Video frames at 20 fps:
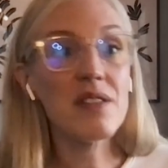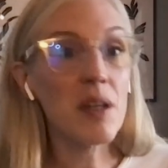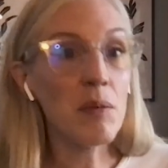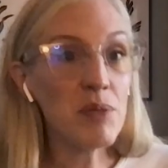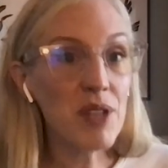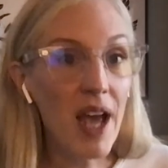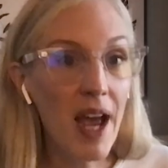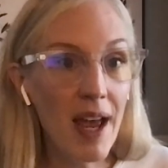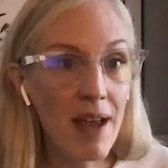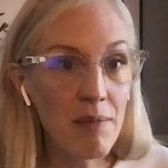
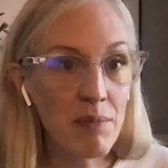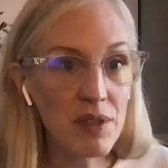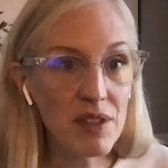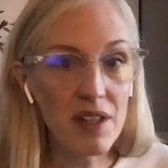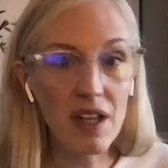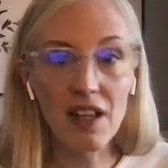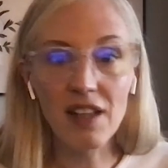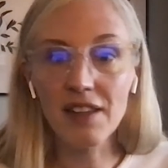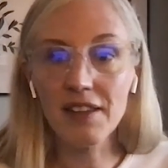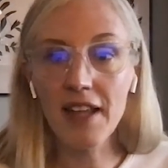
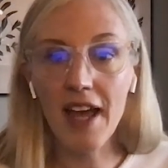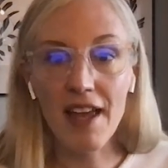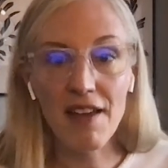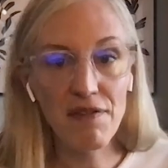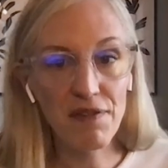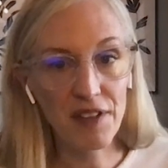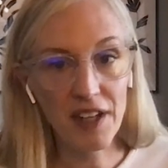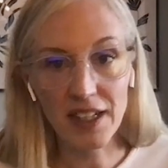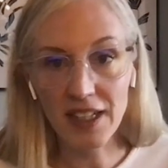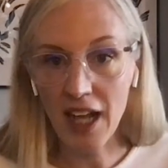Sometimes
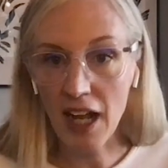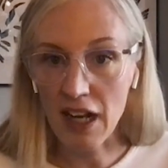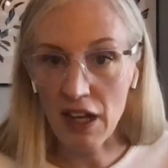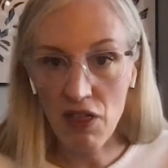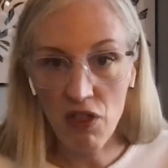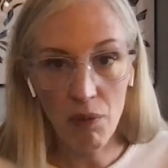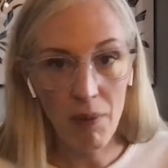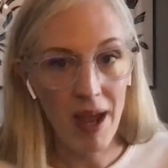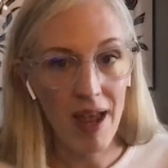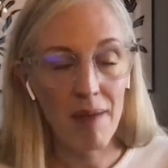life can get
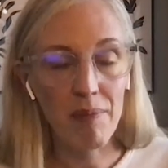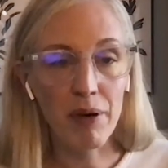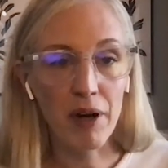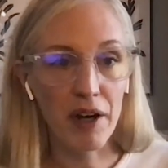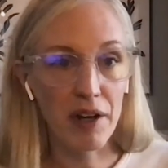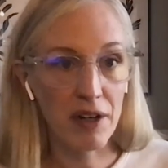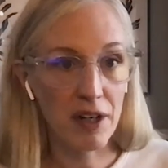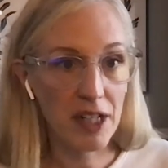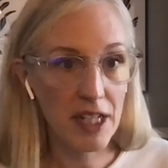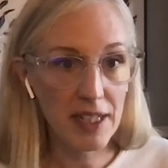in the way,
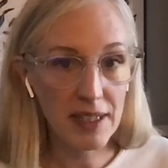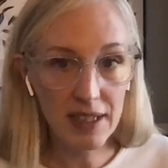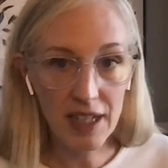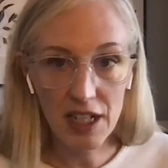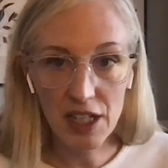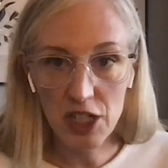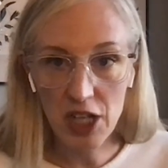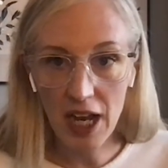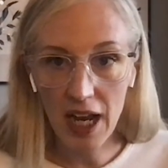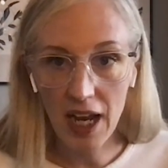priorities
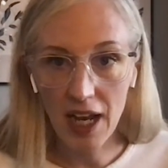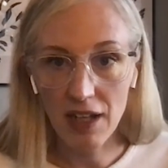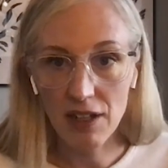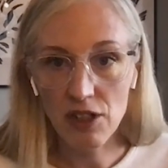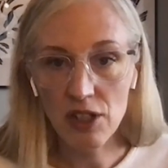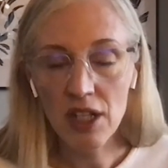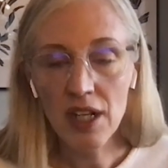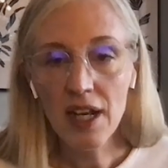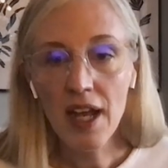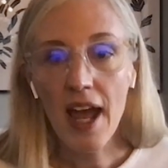can
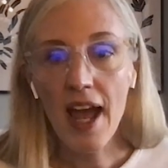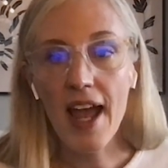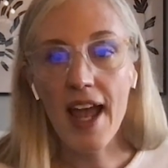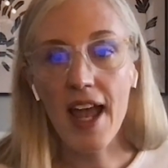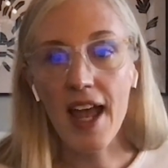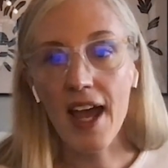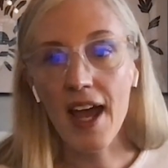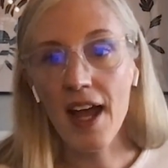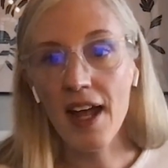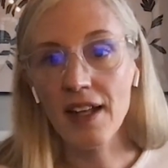change,
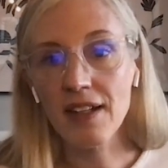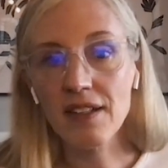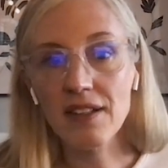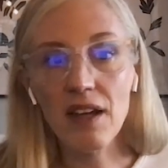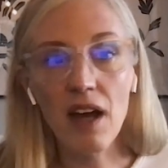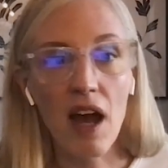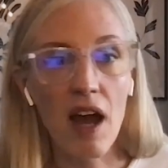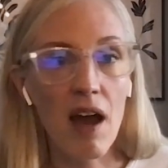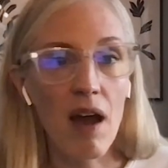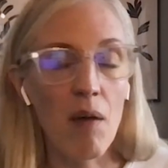and
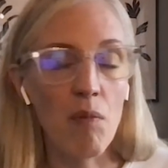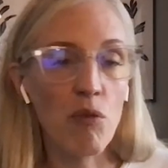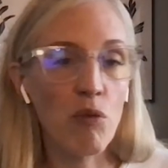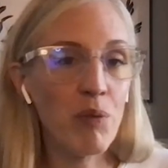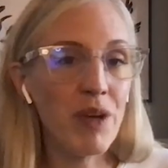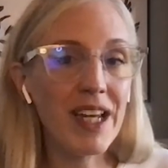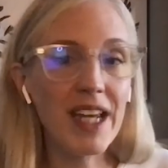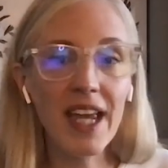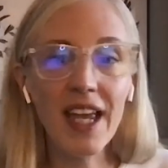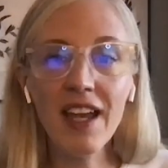
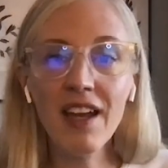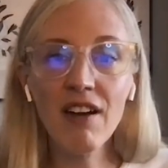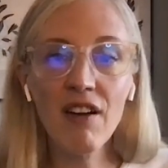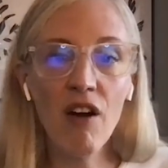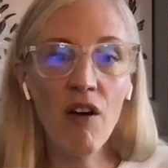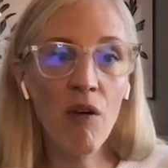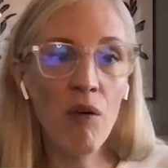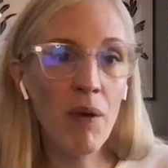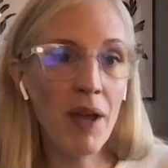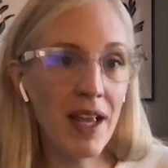we can't
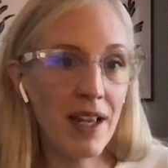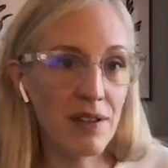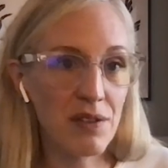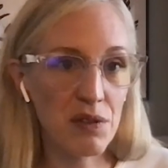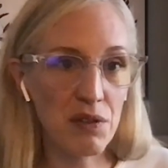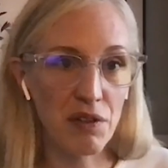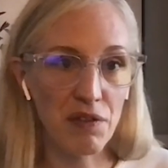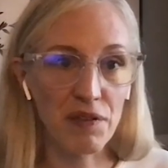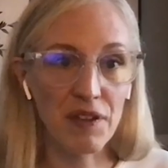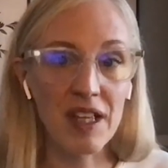
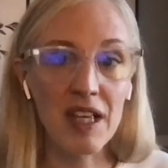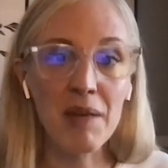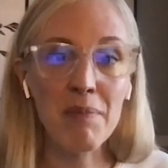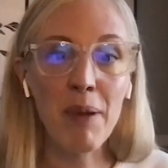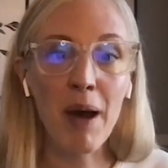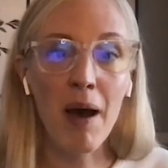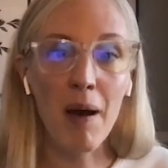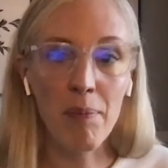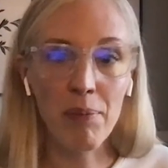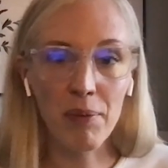always sort of
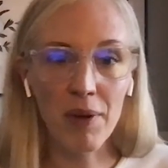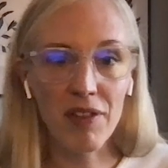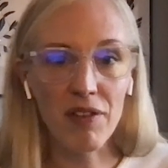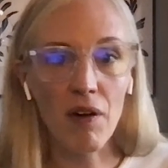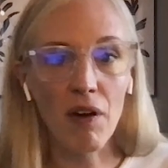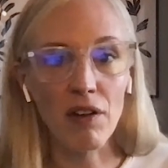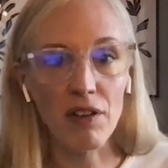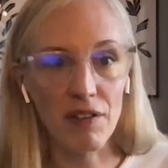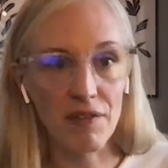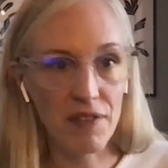keep up with
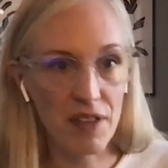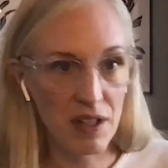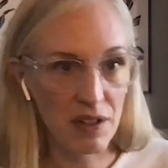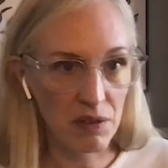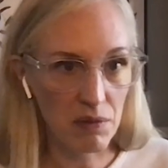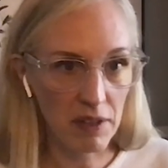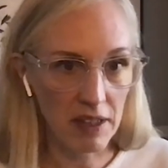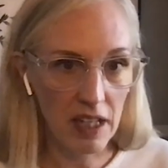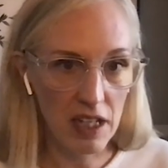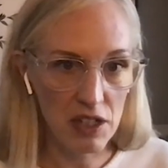all of
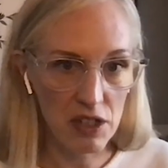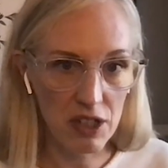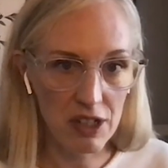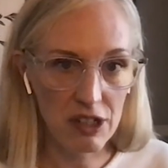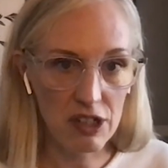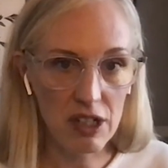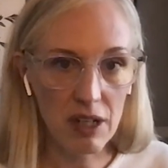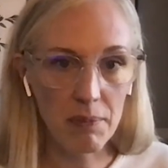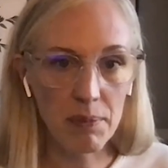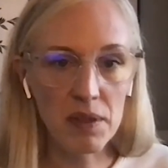these
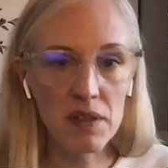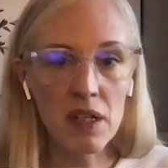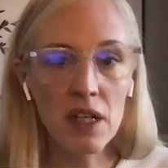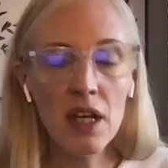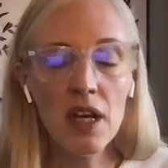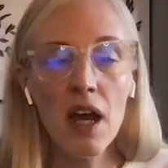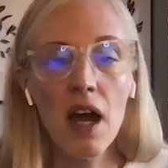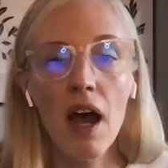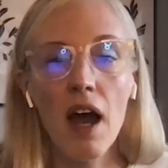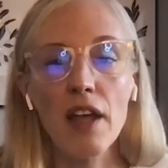relationships.
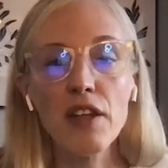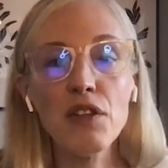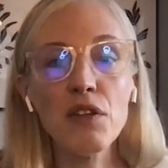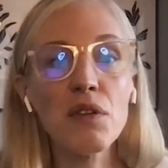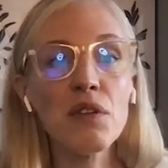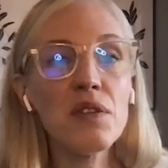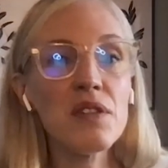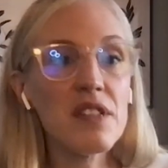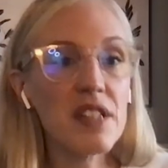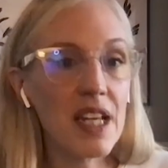
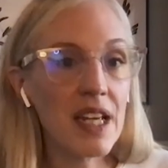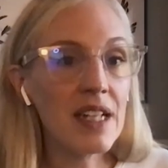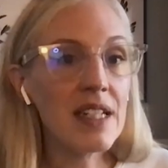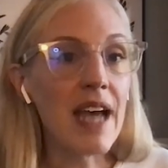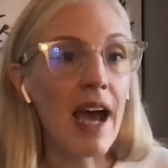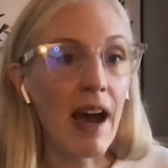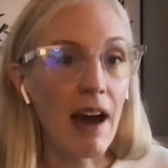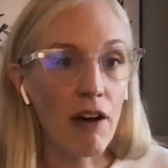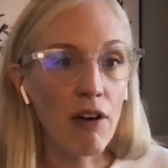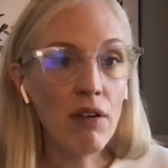You'll
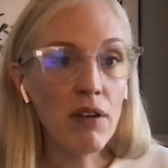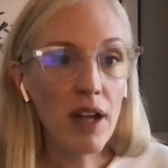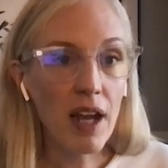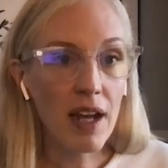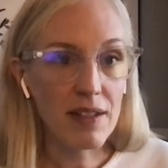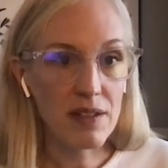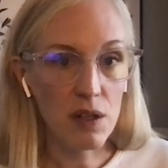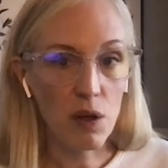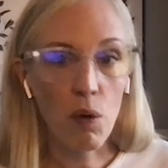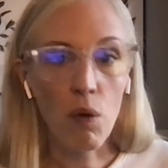stand out
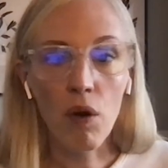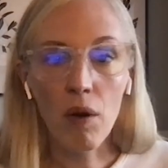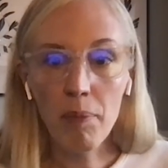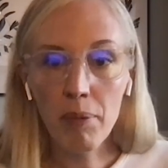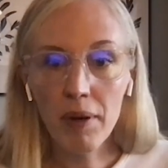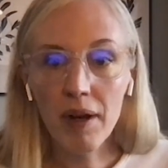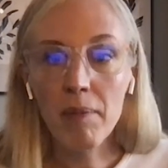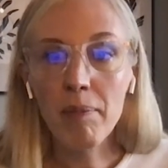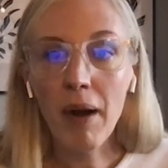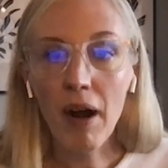as a
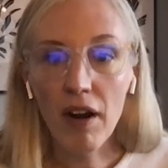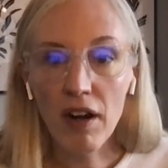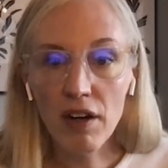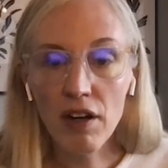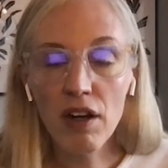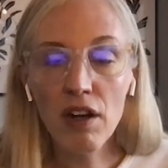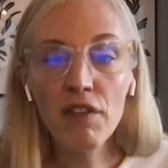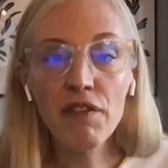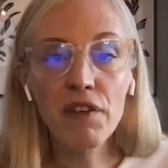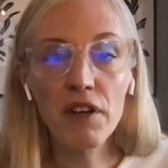corporate
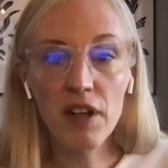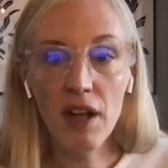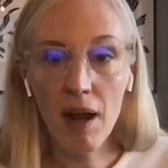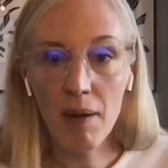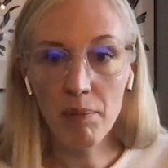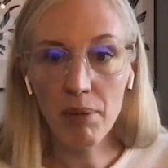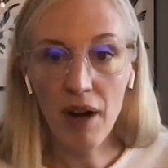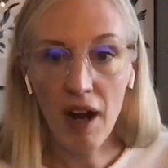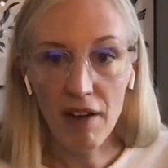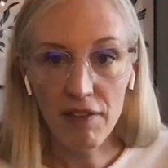partner for
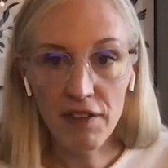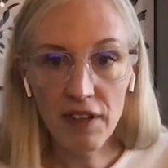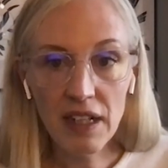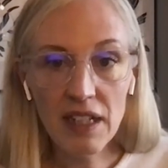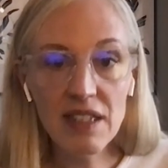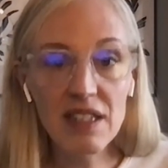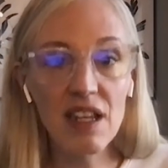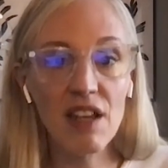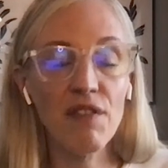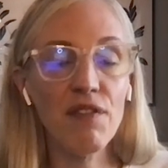
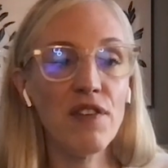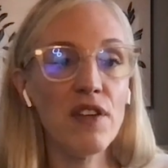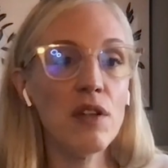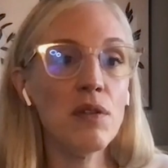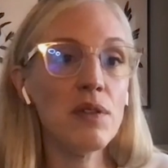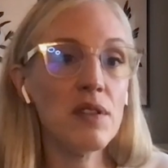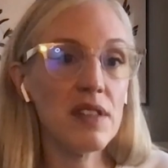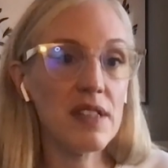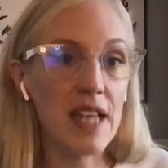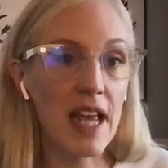nonprofits if
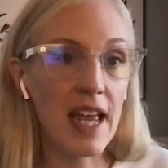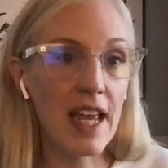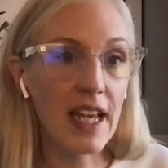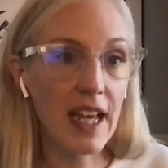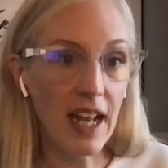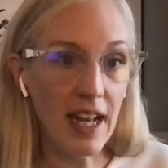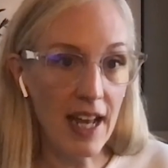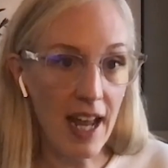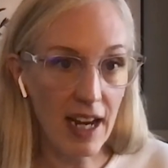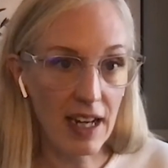you stay
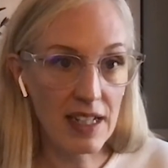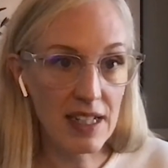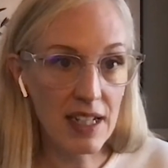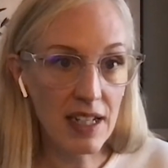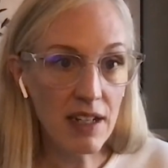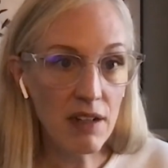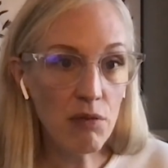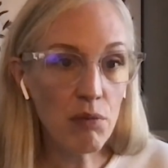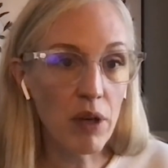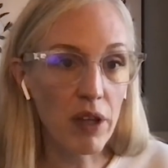
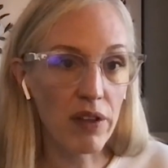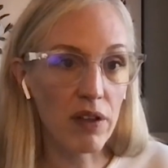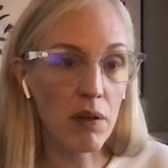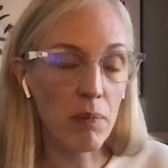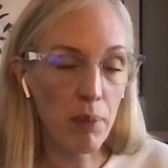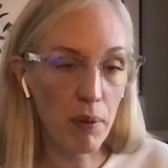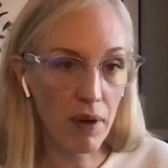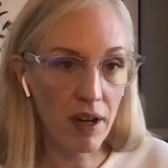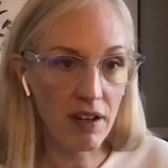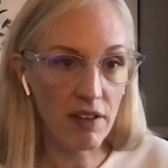connected with
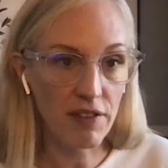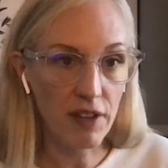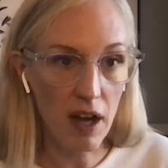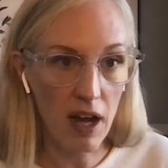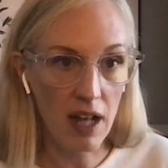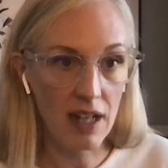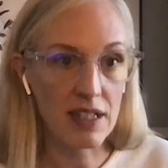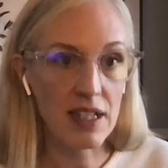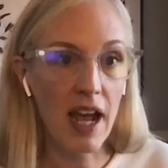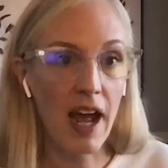your point of
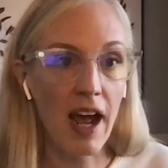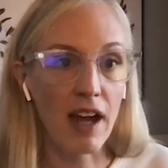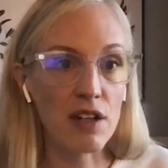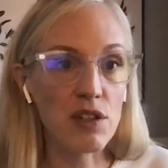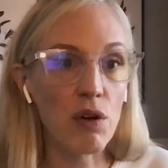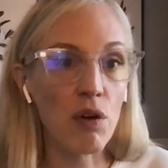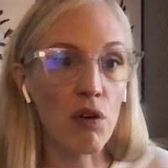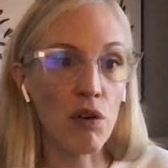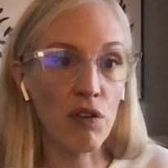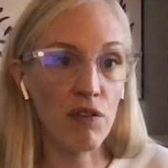
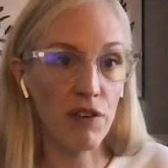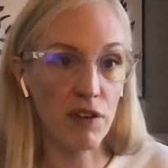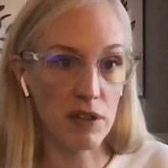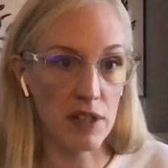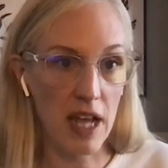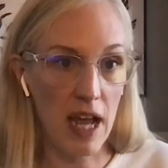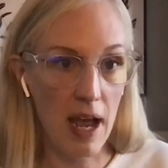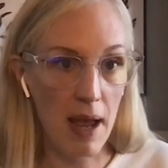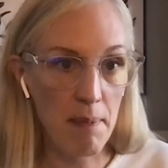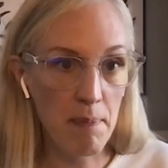contact over
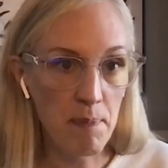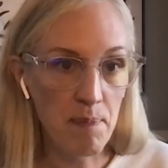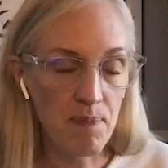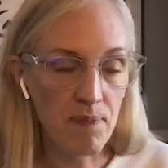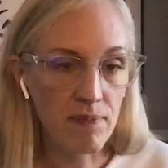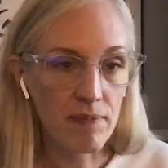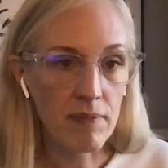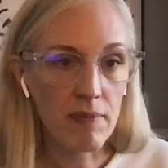time.